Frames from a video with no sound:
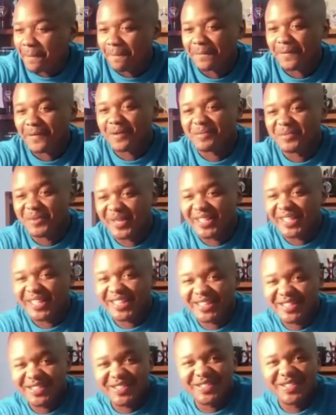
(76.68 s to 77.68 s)
Some were in
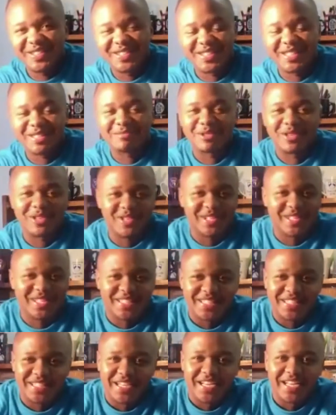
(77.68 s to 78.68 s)
high school, some
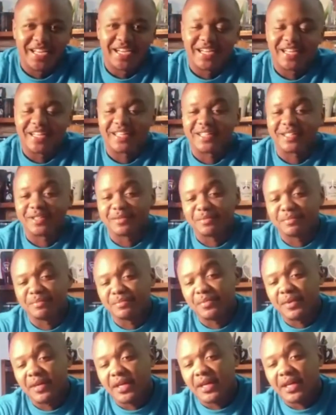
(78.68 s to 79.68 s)
college.
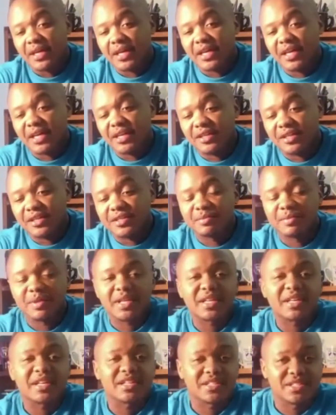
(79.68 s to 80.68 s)
And it's been
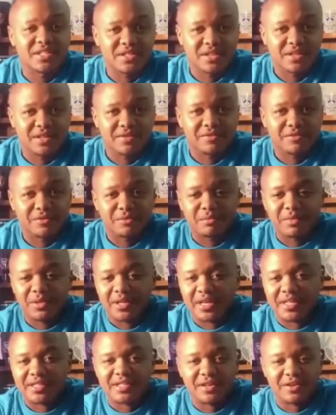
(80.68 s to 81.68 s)
a nice journey for me
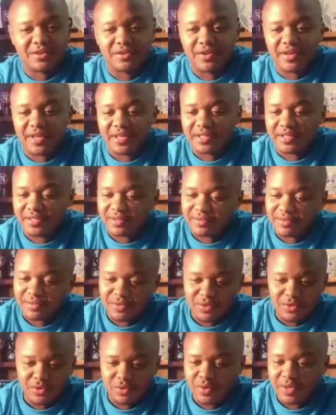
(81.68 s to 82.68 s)
as a creative,
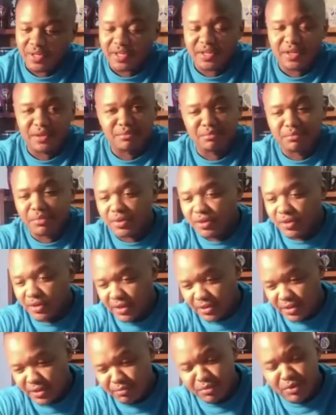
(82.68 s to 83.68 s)
working
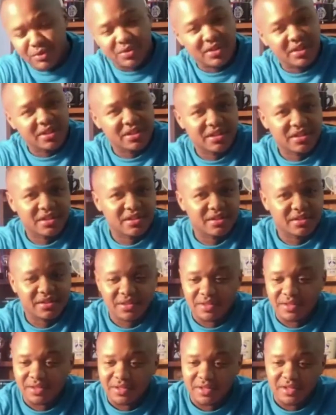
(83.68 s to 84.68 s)
as a musician
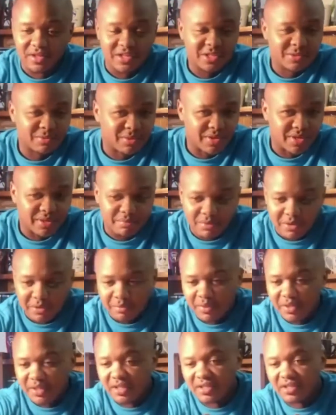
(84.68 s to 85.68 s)
in the gospel
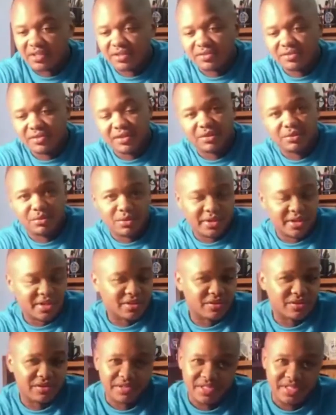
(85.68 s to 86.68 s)
hip-hop industry,
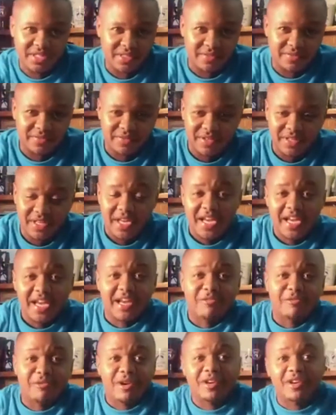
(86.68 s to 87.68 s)
working on TV.
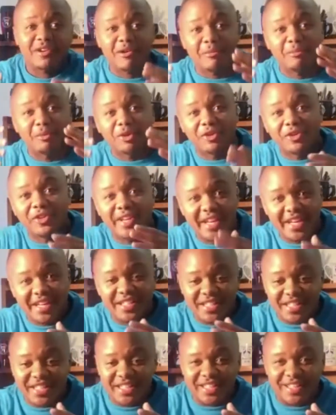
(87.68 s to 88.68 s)
And right now I'm
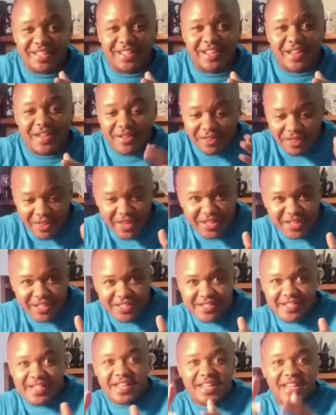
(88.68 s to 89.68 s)
creating
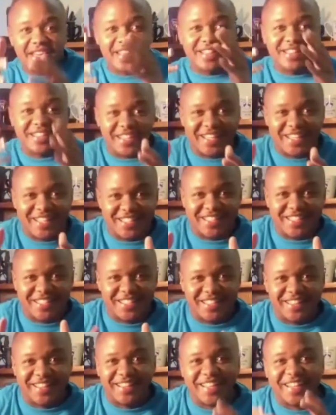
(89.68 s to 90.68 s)
things in the
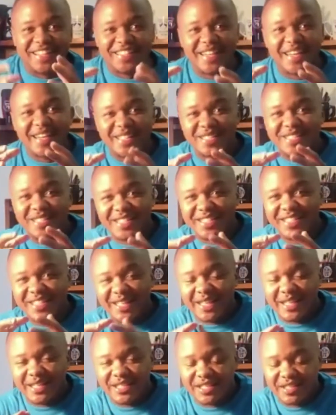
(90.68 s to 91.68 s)
kitchen. That's HD's
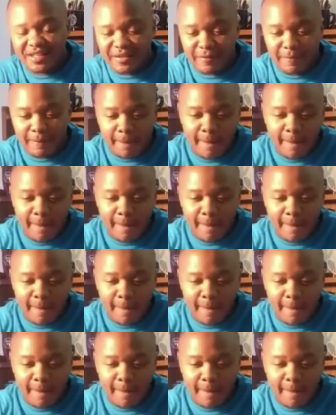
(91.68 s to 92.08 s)
Kitchen.